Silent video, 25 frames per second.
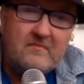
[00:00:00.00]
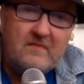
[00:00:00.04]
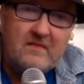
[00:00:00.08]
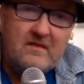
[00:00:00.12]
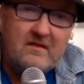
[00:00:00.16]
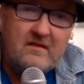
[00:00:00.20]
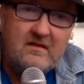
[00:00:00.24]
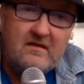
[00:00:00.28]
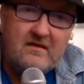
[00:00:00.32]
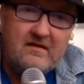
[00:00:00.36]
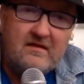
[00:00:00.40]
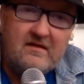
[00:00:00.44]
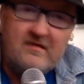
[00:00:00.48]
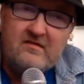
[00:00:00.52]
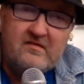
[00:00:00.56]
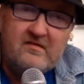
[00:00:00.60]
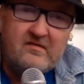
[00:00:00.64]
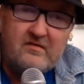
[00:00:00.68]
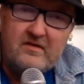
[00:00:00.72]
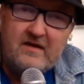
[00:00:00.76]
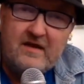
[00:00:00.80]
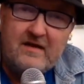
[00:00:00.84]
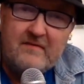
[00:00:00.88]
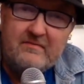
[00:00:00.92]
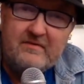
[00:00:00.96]
That's not
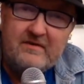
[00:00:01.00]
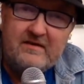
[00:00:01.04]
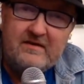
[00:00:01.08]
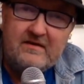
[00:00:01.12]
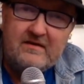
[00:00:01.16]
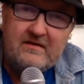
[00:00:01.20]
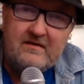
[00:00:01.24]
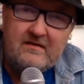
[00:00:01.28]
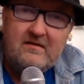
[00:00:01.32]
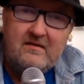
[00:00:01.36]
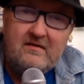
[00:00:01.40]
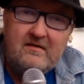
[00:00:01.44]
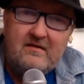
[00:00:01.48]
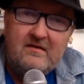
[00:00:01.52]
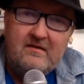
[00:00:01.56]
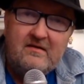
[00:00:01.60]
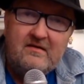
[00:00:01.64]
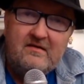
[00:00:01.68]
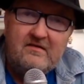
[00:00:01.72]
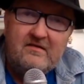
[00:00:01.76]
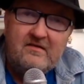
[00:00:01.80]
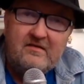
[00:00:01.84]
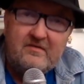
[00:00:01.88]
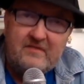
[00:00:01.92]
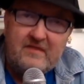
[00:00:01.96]
happening.
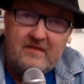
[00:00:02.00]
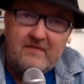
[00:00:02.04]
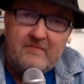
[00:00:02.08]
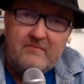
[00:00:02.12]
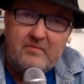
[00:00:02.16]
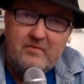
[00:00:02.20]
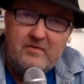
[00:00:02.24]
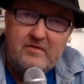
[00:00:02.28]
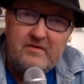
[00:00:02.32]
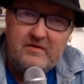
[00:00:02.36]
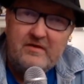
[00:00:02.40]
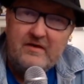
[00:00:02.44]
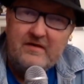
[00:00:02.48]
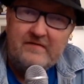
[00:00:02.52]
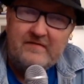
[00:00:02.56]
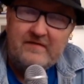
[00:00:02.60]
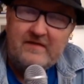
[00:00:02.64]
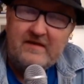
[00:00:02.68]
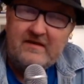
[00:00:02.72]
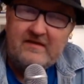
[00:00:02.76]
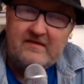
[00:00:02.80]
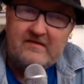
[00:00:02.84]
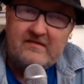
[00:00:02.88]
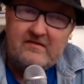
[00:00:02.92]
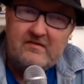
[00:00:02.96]
So at that point, you have to
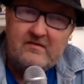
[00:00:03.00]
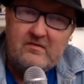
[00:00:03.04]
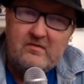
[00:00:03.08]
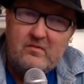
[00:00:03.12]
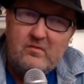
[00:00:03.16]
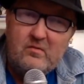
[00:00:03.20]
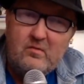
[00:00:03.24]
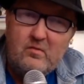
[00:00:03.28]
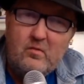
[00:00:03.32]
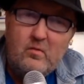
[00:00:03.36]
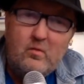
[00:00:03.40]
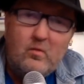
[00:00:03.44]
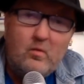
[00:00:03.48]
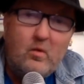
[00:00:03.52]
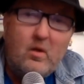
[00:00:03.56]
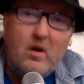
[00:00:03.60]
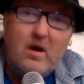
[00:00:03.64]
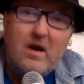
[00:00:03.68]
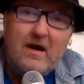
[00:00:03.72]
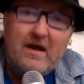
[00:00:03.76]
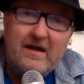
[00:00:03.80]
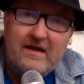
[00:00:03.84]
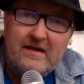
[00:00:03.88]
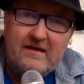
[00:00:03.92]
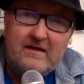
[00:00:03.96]
ask,
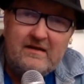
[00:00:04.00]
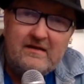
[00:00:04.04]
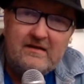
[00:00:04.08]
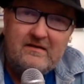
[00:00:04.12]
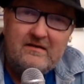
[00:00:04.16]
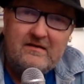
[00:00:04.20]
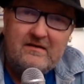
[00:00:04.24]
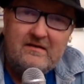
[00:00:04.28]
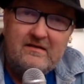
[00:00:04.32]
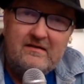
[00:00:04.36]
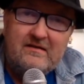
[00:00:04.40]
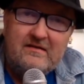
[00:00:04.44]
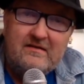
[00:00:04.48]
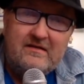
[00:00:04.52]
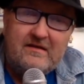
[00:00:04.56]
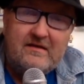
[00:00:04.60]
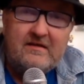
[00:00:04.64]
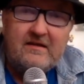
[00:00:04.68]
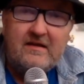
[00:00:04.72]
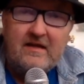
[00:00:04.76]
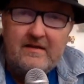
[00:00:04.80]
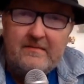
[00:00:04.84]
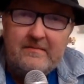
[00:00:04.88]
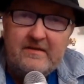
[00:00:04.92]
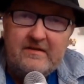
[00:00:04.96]
why? They're
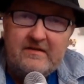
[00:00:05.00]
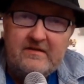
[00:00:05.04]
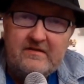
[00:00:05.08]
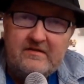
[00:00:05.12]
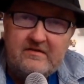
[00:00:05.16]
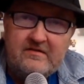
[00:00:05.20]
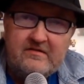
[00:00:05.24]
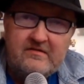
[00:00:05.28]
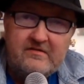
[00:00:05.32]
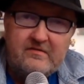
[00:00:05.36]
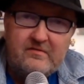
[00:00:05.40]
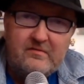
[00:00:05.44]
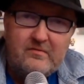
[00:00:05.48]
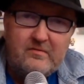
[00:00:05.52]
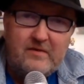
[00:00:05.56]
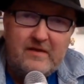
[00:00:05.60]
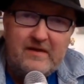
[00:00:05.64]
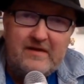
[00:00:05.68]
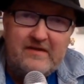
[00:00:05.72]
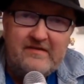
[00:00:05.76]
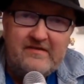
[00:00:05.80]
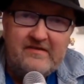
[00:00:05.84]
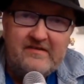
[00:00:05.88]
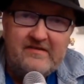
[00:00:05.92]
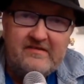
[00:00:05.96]
claiming that it's all
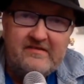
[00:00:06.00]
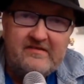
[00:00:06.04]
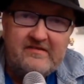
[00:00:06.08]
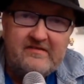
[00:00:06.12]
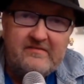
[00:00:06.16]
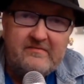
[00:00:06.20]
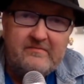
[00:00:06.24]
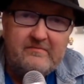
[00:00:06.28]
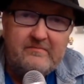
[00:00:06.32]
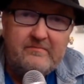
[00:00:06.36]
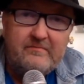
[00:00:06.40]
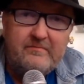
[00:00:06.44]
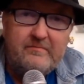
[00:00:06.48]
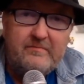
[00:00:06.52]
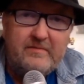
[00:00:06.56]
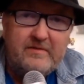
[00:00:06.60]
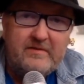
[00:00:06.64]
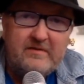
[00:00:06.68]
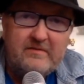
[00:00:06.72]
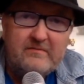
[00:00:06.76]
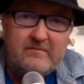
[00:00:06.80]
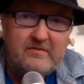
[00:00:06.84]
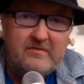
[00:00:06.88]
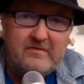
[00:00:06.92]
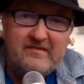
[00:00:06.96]
racist, but
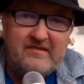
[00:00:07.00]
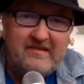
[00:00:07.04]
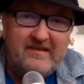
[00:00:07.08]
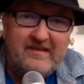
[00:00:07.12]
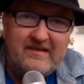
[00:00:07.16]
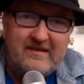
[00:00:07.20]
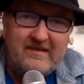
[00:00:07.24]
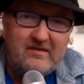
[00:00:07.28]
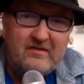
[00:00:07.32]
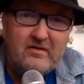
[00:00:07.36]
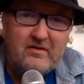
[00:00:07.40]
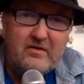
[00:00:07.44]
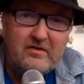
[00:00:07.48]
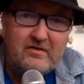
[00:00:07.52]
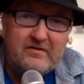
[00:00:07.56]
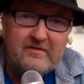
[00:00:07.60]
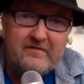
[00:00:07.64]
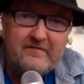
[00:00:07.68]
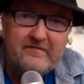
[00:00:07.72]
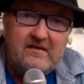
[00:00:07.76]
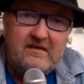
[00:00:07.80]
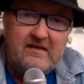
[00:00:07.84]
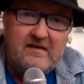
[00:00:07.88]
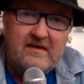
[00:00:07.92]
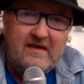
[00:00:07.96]
I'm not seeing a lot
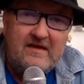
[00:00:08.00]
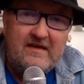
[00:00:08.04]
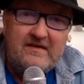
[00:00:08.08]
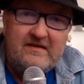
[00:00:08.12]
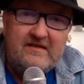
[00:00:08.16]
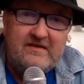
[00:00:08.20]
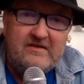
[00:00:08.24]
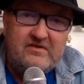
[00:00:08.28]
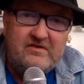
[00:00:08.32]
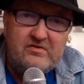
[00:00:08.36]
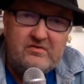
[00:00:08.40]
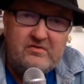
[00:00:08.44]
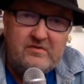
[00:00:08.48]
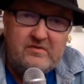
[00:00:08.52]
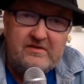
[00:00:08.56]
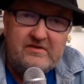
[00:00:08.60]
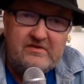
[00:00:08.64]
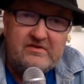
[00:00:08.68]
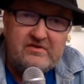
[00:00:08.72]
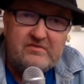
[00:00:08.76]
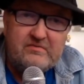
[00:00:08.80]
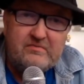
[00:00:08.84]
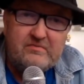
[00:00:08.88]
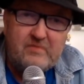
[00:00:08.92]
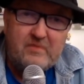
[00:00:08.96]
of
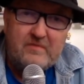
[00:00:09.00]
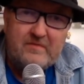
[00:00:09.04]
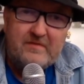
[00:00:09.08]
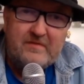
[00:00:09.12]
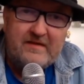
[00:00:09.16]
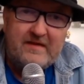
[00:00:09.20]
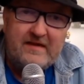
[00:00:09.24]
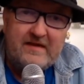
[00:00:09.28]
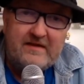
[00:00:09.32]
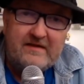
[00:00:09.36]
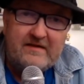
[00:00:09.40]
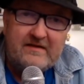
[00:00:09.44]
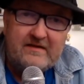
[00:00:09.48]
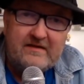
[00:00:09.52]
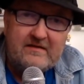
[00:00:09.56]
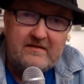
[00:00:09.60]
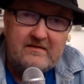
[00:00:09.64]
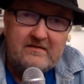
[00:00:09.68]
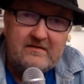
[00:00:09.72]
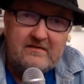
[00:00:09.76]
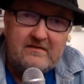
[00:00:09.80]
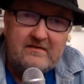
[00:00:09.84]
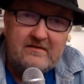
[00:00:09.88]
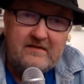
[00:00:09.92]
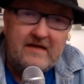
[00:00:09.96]
anti-Jewish propaganda.
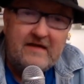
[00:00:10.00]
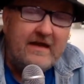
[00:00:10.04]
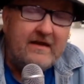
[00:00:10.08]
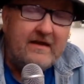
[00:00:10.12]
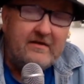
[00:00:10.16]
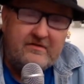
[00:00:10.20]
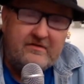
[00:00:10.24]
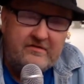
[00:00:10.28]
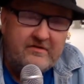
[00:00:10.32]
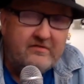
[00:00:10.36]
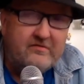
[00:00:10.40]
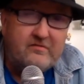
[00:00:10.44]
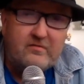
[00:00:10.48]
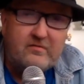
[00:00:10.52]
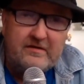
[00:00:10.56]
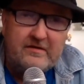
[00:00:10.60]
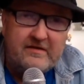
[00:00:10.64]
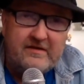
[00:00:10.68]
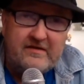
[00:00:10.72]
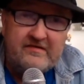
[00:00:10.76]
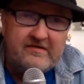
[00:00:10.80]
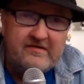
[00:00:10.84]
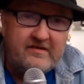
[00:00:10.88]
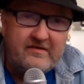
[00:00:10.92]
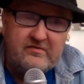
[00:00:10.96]
And the 20th
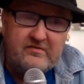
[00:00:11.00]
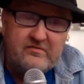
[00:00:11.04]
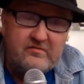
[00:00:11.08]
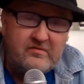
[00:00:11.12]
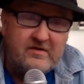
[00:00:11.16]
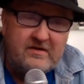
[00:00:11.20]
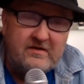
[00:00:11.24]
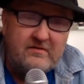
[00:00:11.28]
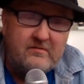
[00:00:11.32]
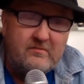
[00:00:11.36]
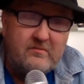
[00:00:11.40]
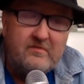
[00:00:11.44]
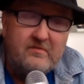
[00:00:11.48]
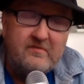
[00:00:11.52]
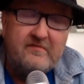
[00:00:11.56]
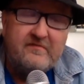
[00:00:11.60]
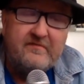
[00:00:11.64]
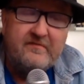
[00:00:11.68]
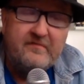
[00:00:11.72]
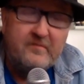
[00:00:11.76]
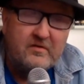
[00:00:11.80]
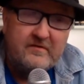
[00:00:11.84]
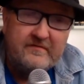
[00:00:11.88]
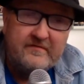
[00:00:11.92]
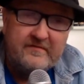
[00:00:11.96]
century was
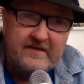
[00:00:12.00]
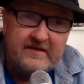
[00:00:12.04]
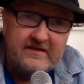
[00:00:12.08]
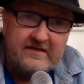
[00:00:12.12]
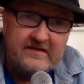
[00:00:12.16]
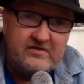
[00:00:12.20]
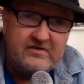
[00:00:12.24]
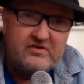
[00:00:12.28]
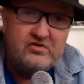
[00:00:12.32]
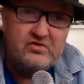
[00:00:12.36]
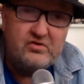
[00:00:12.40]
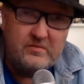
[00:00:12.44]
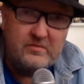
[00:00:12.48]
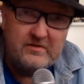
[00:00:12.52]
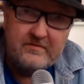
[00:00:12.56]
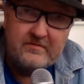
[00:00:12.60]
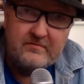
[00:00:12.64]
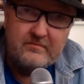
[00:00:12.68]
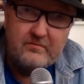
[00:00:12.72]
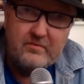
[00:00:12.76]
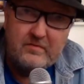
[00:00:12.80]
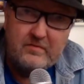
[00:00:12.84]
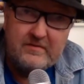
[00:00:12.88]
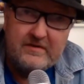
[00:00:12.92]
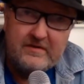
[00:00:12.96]
full of anti-Jewish
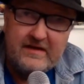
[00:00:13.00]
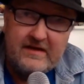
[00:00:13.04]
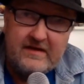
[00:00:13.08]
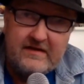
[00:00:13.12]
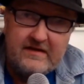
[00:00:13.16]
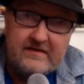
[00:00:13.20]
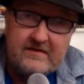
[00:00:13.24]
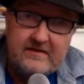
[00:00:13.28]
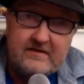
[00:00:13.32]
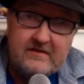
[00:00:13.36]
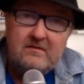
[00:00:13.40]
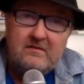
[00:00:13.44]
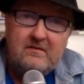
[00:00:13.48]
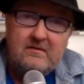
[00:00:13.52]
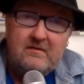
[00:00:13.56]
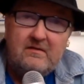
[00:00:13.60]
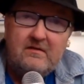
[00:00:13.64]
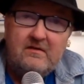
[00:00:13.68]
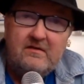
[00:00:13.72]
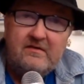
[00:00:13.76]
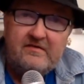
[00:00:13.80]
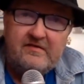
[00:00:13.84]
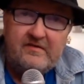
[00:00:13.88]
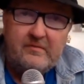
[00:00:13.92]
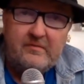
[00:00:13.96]
propaganda.
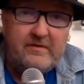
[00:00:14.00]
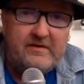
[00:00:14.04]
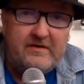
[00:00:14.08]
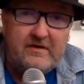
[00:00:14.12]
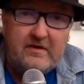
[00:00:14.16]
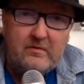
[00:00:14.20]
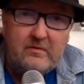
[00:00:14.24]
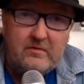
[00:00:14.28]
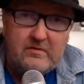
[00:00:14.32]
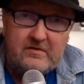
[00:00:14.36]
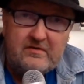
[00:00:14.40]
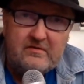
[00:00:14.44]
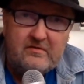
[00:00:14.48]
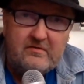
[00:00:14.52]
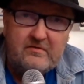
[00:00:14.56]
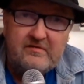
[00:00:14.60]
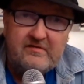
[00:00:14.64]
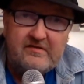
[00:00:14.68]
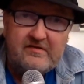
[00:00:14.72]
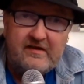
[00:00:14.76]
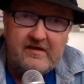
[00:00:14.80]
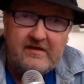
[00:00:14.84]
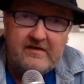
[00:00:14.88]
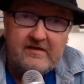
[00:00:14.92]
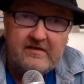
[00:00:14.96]
So we know what it looks
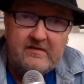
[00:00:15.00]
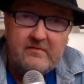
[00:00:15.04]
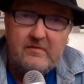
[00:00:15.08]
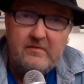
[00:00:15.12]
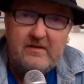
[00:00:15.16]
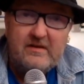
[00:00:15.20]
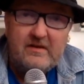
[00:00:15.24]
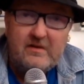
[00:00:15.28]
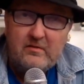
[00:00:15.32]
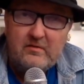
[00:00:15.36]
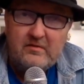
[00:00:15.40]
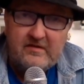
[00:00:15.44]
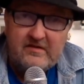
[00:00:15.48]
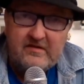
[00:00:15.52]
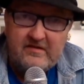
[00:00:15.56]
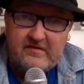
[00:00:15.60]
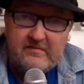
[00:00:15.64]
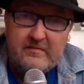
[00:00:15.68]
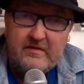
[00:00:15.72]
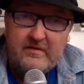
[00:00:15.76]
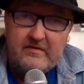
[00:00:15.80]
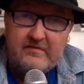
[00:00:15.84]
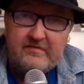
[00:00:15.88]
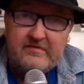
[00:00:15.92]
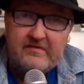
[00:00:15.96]
like, and we know what it
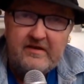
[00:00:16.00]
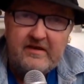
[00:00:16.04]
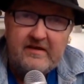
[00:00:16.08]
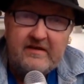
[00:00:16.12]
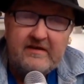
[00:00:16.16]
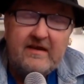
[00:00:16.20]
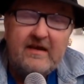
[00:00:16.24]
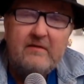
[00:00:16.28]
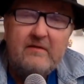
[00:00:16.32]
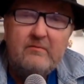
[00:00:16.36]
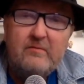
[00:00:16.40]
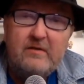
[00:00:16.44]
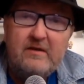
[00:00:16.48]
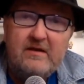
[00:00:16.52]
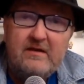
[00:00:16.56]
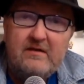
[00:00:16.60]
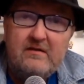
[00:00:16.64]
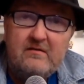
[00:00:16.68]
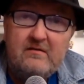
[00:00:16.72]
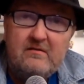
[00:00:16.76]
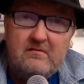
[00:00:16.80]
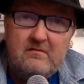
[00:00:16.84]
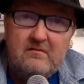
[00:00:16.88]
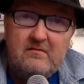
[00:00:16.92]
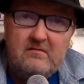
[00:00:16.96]
smells like, and we
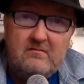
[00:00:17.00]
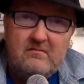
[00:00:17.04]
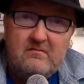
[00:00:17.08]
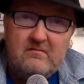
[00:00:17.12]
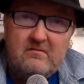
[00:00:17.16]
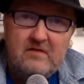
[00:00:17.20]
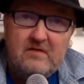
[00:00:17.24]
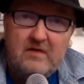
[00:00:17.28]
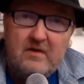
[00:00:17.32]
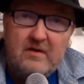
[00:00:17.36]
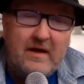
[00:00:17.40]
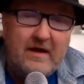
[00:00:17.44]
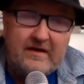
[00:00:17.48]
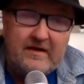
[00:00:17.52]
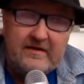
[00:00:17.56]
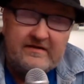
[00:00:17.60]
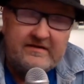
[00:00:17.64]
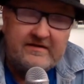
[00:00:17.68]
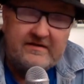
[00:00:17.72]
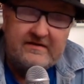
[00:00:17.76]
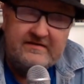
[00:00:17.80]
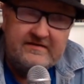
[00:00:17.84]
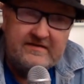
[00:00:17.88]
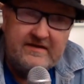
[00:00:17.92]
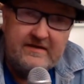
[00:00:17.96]
know how to
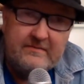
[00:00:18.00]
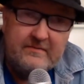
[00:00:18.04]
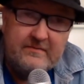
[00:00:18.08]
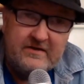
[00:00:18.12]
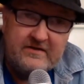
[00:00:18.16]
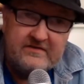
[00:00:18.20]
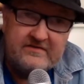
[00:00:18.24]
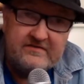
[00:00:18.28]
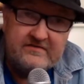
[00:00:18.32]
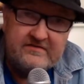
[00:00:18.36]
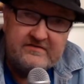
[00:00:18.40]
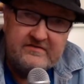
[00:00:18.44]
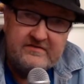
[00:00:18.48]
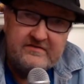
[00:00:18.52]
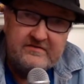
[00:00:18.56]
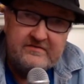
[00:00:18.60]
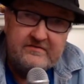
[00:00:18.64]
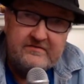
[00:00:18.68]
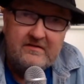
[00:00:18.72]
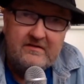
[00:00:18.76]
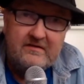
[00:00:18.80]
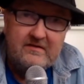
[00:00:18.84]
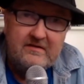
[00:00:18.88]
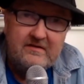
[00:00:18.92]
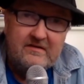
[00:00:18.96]
condemn it too.
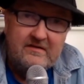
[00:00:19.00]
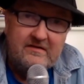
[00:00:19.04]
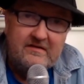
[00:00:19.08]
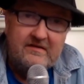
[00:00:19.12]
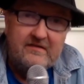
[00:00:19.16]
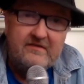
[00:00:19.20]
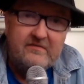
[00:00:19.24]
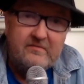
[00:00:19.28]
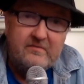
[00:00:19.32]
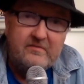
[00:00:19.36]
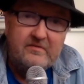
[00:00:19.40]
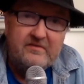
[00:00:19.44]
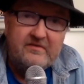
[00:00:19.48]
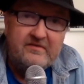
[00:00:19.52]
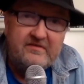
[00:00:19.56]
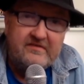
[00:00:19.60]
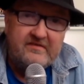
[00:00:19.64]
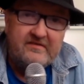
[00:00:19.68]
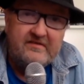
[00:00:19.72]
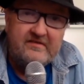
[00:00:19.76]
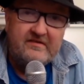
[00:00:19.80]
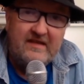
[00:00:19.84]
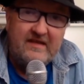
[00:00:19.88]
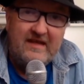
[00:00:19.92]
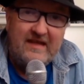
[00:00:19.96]
This was
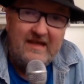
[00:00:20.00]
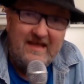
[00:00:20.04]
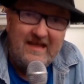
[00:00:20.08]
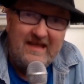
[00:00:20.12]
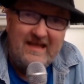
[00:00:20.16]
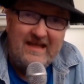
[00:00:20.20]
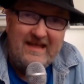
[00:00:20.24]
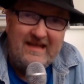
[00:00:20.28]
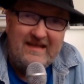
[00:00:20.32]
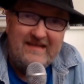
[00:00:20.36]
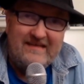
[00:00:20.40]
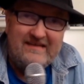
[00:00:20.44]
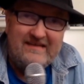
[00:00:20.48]
not